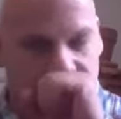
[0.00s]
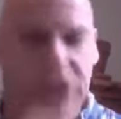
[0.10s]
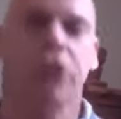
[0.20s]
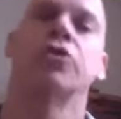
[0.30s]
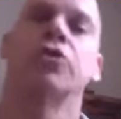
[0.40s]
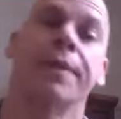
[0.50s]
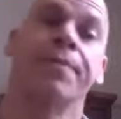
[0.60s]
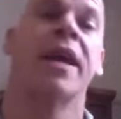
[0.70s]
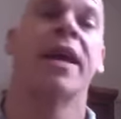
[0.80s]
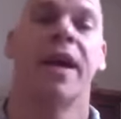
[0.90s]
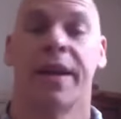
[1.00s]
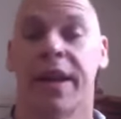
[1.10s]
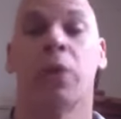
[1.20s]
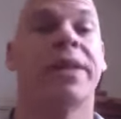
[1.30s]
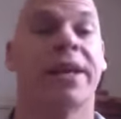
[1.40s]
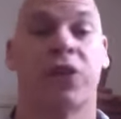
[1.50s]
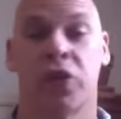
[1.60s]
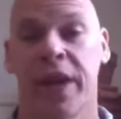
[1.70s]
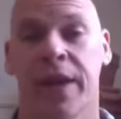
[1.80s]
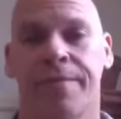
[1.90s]
Excuse me. Now, with that
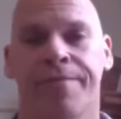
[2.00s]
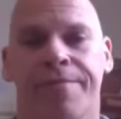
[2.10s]
said,